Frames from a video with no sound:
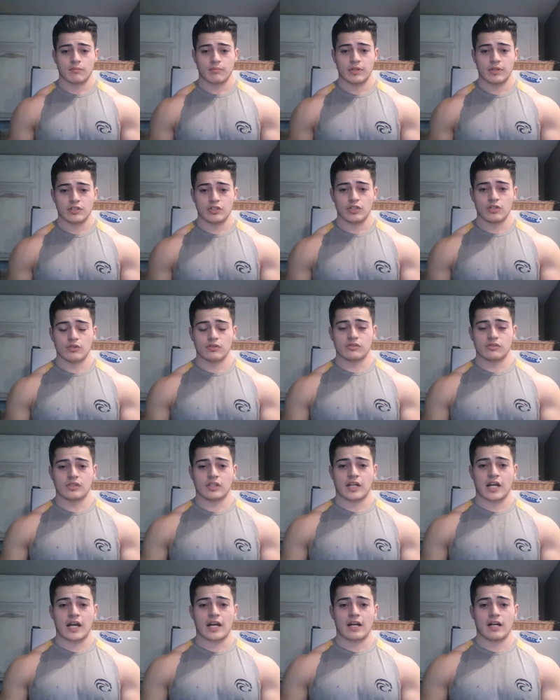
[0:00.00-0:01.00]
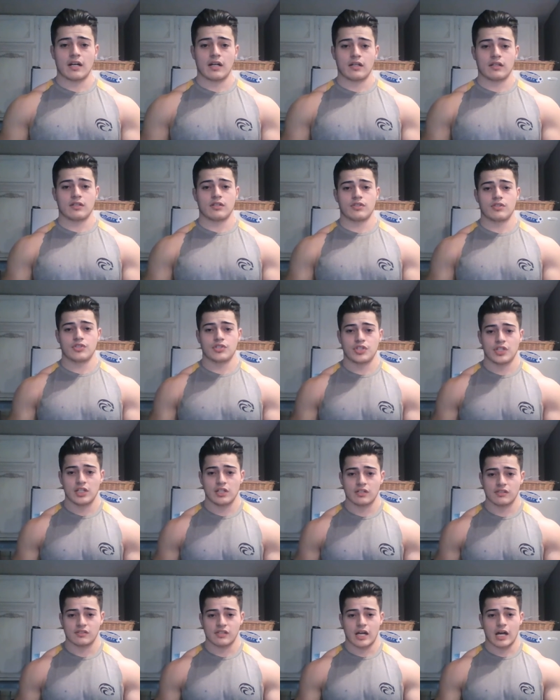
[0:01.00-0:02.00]
been used to kind of
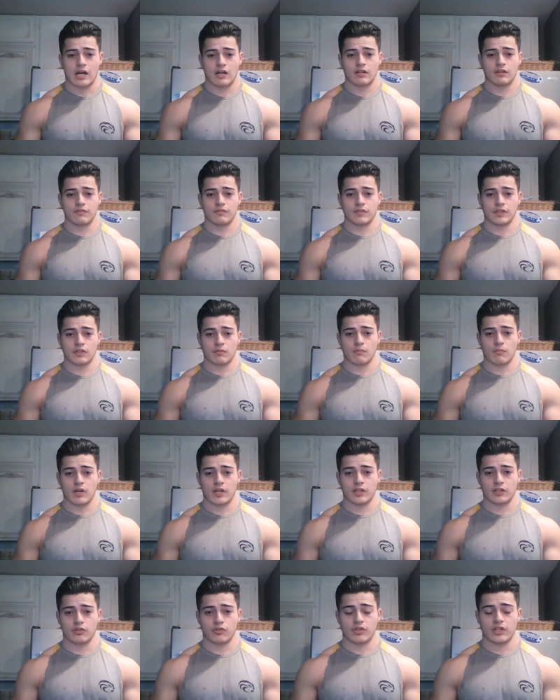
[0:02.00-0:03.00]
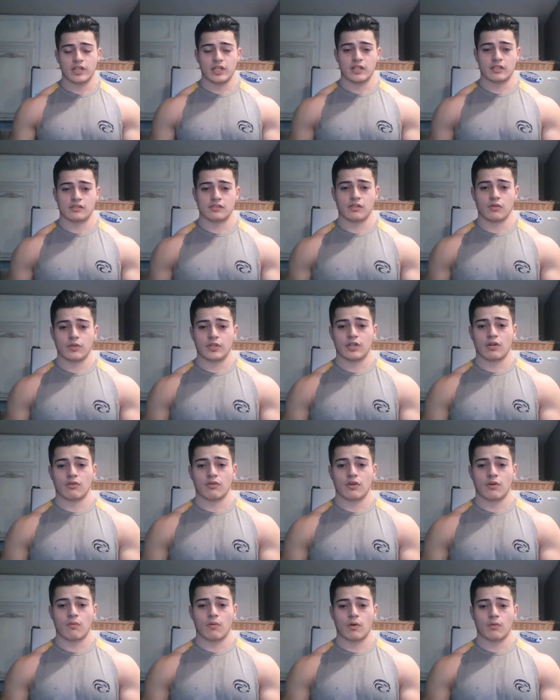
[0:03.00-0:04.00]
cheat us out of ingredients, so we
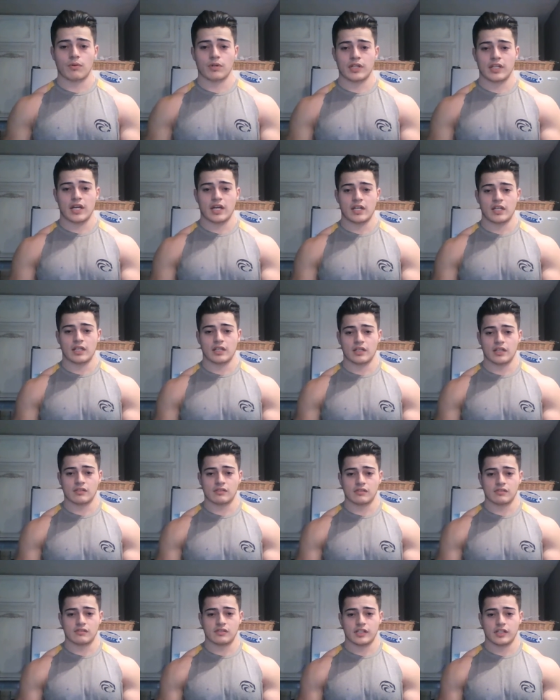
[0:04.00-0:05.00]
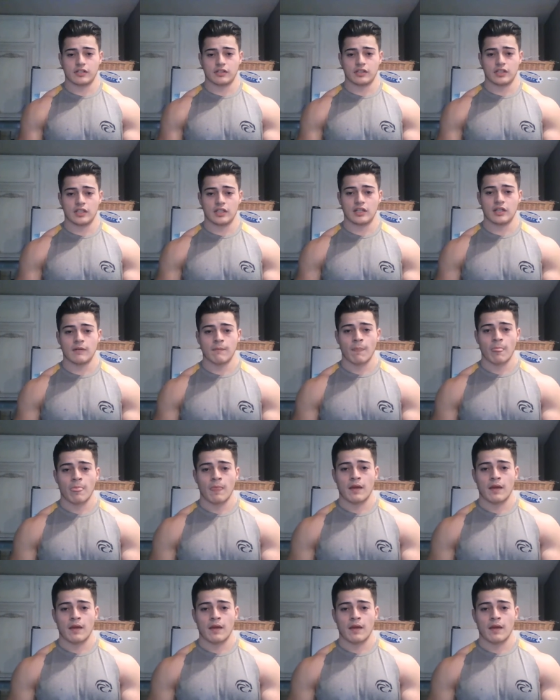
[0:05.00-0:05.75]
don't know what we're getting necessarily.